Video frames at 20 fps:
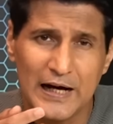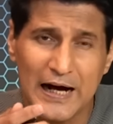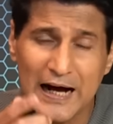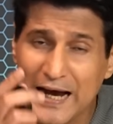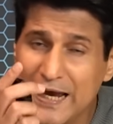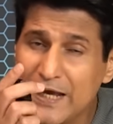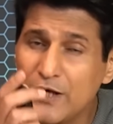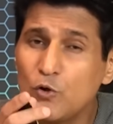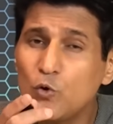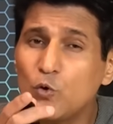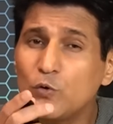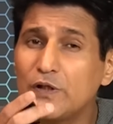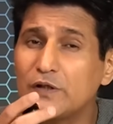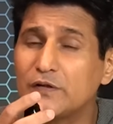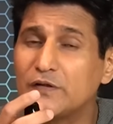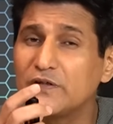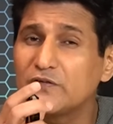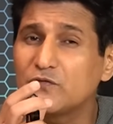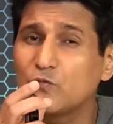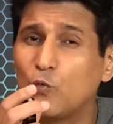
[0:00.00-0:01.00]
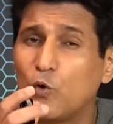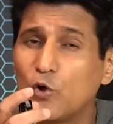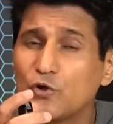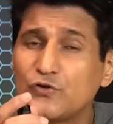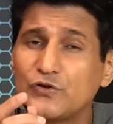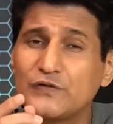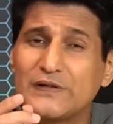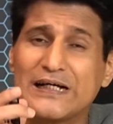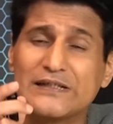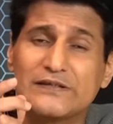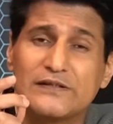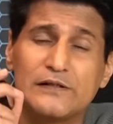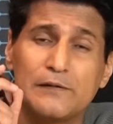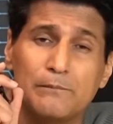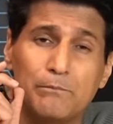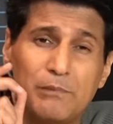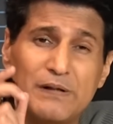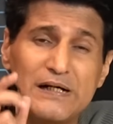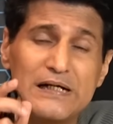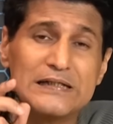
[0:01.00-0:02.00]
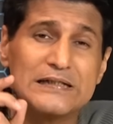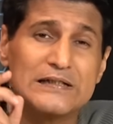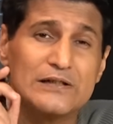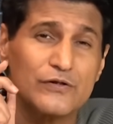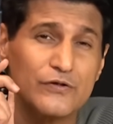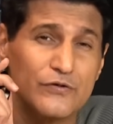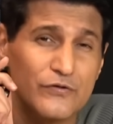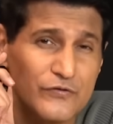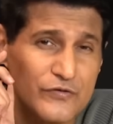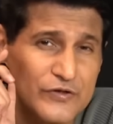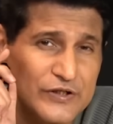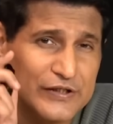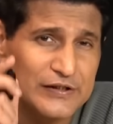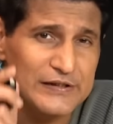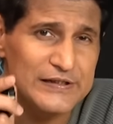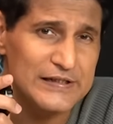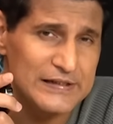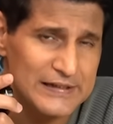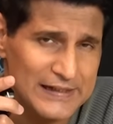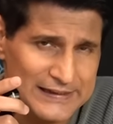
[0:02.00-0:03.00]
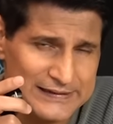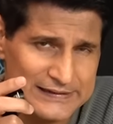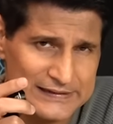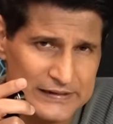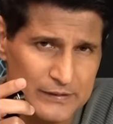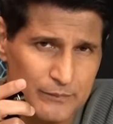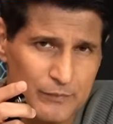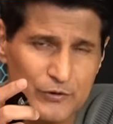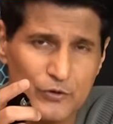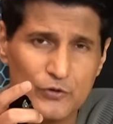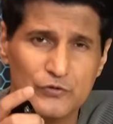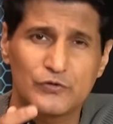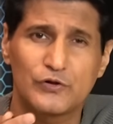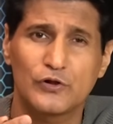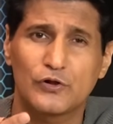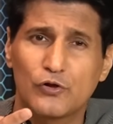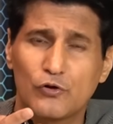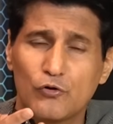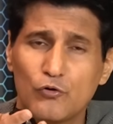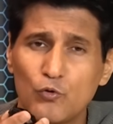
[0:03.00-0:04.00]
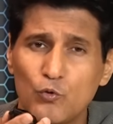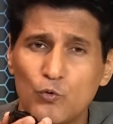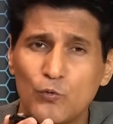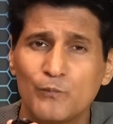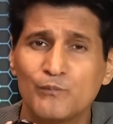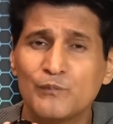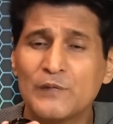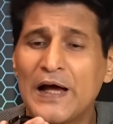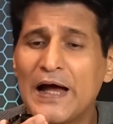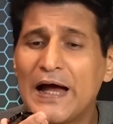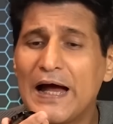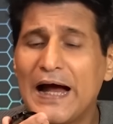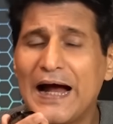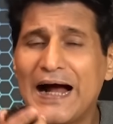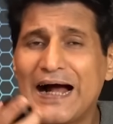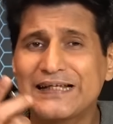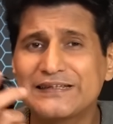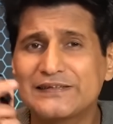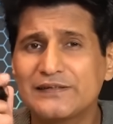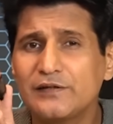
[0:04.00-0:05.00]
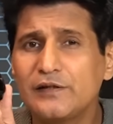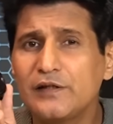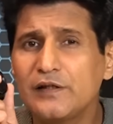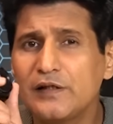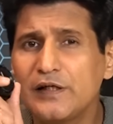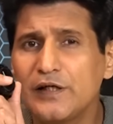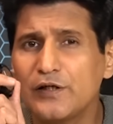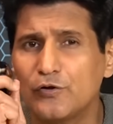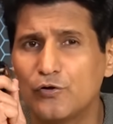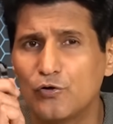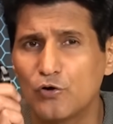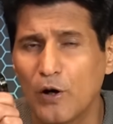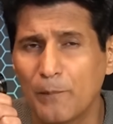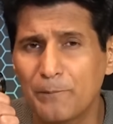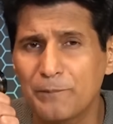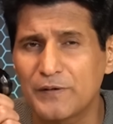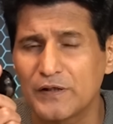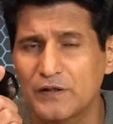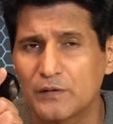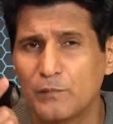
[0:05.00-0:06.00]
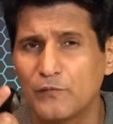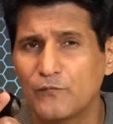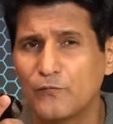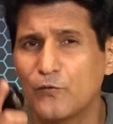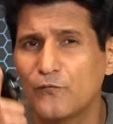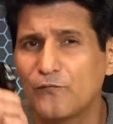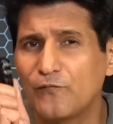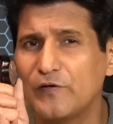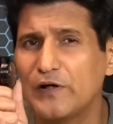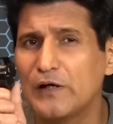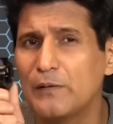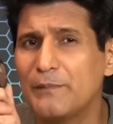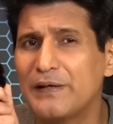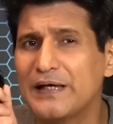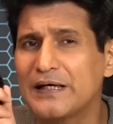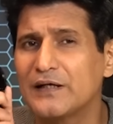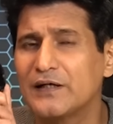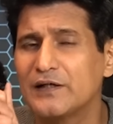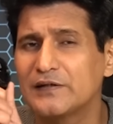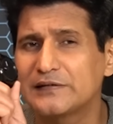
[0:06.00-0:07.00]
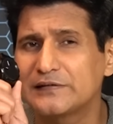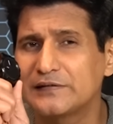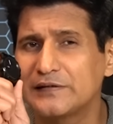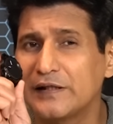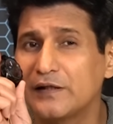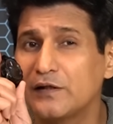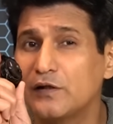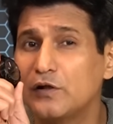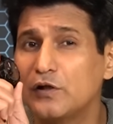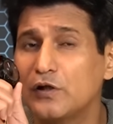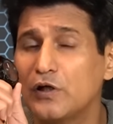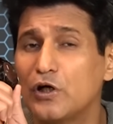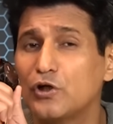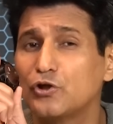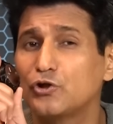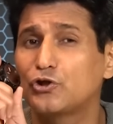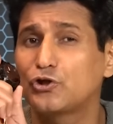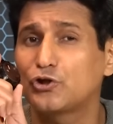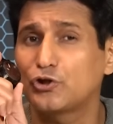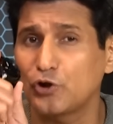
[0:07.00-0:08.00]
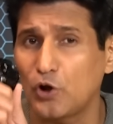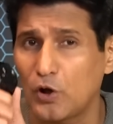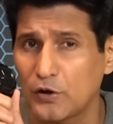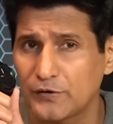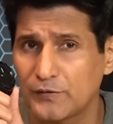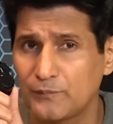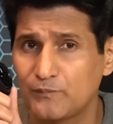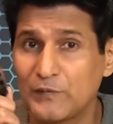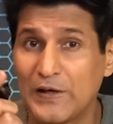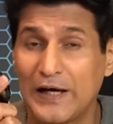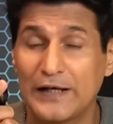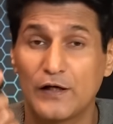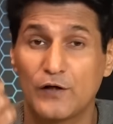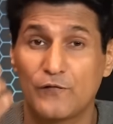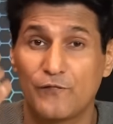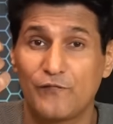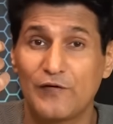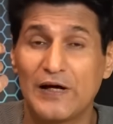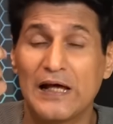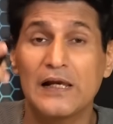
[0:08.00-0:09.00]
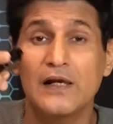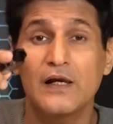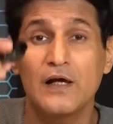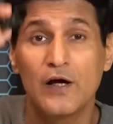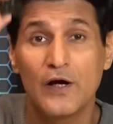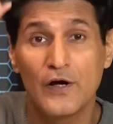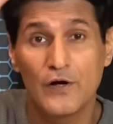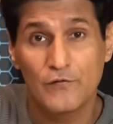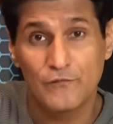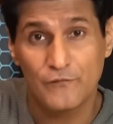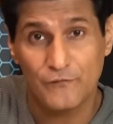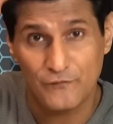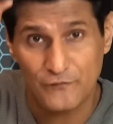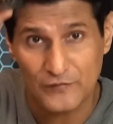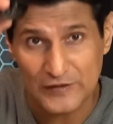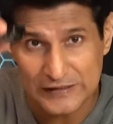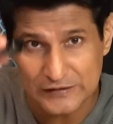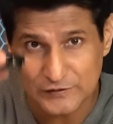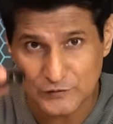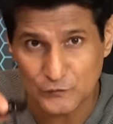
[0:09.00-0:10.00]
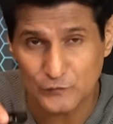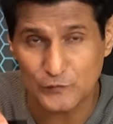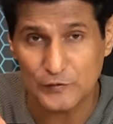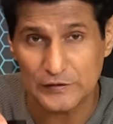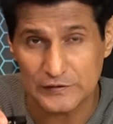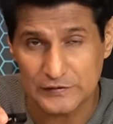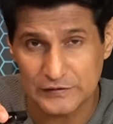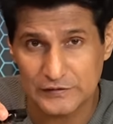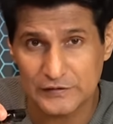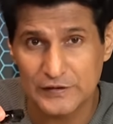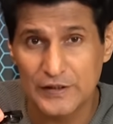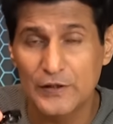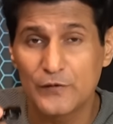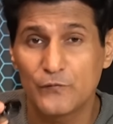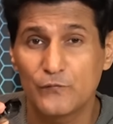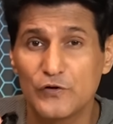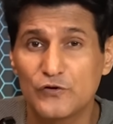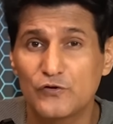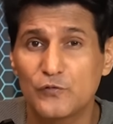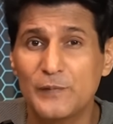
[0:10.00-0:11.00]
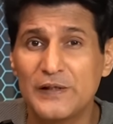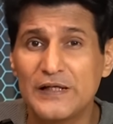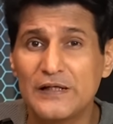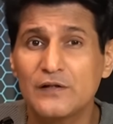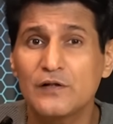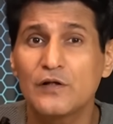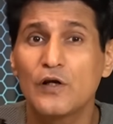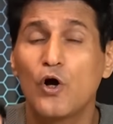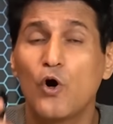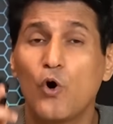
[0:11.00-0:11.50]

I know that this watch is actually built really nicely because the crew accidentally dropped it before filming a single shot and it fell face first, which means